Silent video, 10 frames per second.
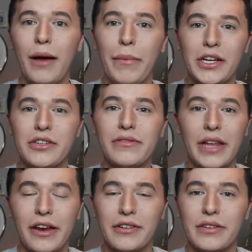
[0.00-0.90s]
a bunch of
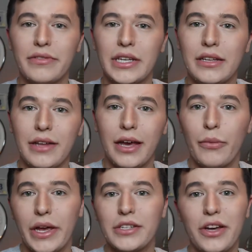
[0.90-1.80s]
layers of really
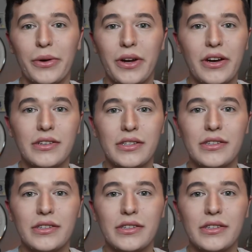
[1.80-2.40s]
lightweight toners.